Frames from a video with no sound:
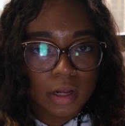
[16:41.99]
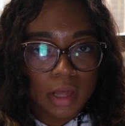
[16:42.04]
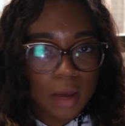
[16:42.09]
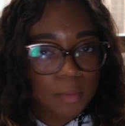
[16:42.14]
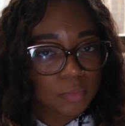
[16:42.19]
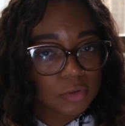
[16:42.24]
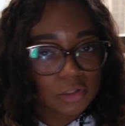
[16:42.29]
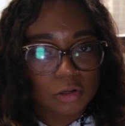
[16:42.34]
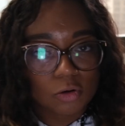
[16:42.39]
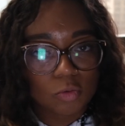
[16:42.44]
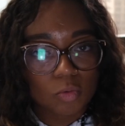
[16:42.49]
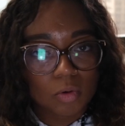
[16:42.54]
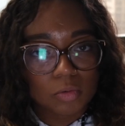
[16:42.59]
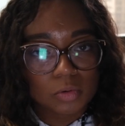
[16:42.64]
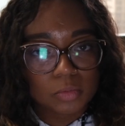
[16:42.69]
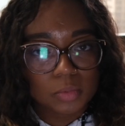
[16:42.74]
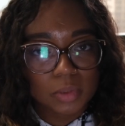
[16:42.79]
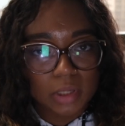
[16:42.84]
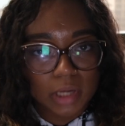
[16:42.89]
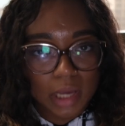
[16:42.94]
Episode 1
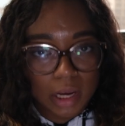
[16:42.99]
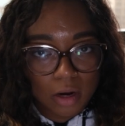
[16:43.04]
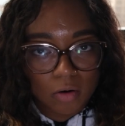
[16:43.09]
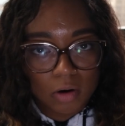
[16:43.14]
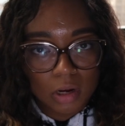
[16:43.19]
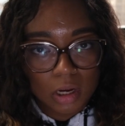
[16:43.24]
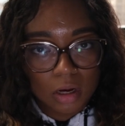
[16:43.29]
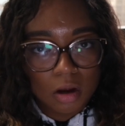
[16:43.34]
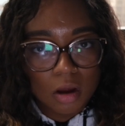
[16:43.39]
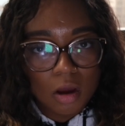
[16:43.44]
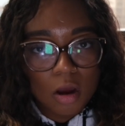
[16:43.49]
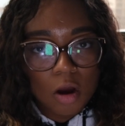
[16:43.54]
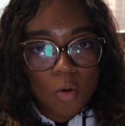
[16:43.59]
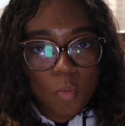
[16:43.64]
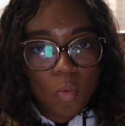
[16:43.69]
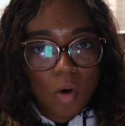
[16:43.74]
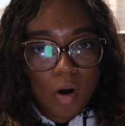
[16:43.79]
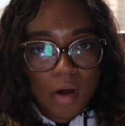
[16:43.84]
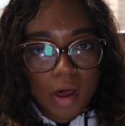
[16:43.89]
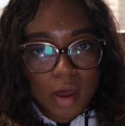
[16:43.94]
will be airing
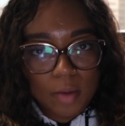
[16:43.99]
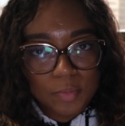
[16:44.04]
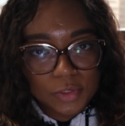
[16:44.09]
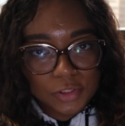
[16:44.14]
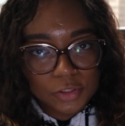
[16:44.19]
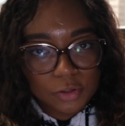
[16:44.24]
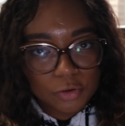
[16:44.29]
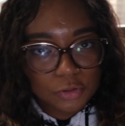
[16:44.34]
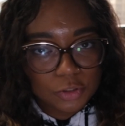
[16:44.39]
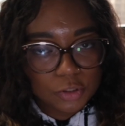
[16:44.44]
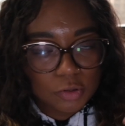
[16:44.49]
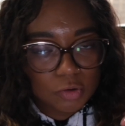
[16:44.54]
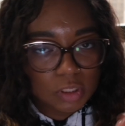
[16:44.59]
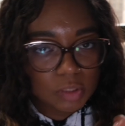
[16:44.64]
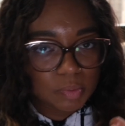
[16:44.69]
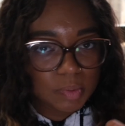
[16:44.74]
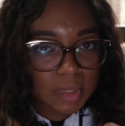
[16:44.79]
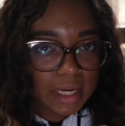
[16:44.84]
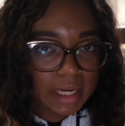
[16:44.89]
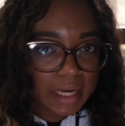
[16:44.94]
while episode 2
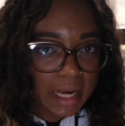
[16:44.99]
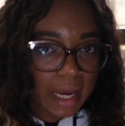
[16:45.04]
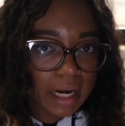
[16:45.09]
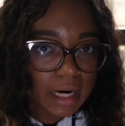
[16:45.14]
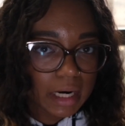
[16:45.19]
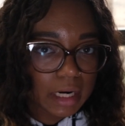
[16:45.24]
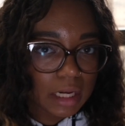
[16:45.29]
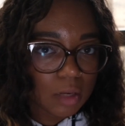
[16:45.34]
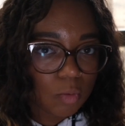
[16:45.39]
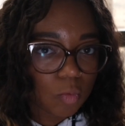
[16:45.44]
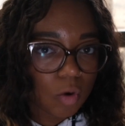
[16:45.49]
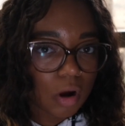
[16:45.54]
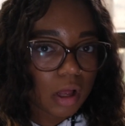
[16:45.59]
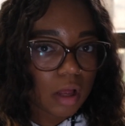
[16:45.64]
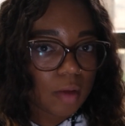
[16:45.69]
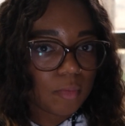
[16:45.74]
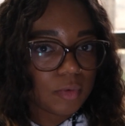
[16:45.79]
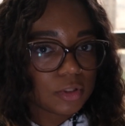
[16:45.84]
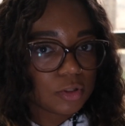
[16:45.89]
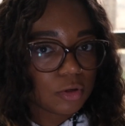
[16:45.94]
is being edited, while
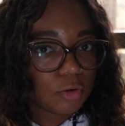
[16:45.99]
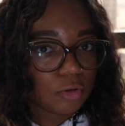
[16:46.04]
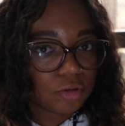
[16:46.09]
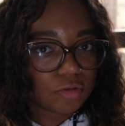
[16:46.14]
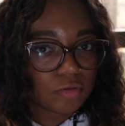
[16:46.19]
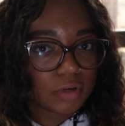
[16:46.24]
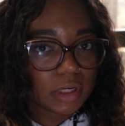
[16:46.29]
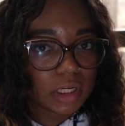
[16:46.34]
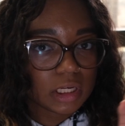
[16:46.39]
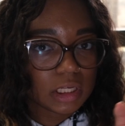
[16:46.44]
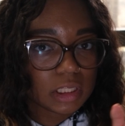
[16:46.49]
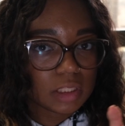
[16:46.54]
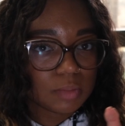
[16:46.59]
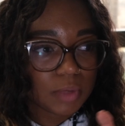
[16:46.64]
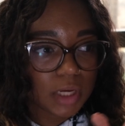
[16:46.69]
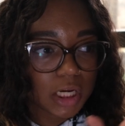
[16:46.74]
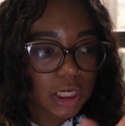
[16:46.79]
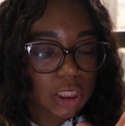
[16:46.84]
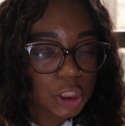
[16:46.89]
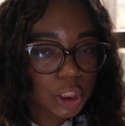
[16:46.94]
episode 3 is
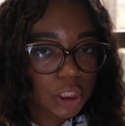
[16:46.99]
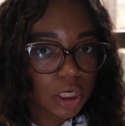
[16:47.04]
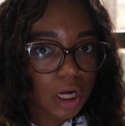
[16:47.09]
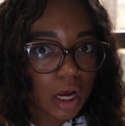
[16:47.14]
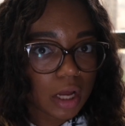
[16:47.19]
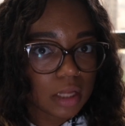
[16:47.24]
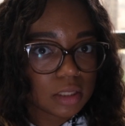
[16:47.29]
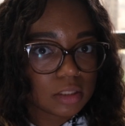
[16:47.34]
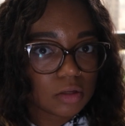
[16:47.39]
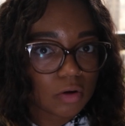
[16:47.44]
being shot.